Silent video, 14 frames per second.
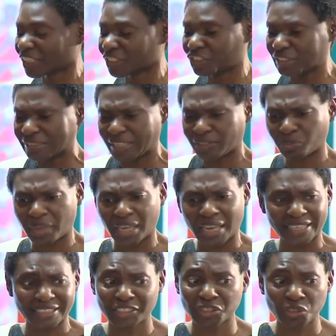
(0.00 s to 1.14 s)
She said, well,
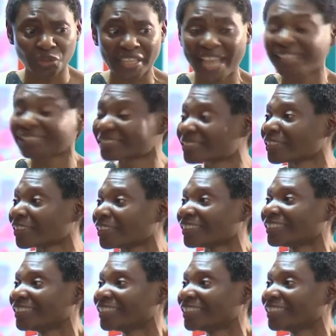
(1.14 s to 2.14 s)
I didn't know the answer,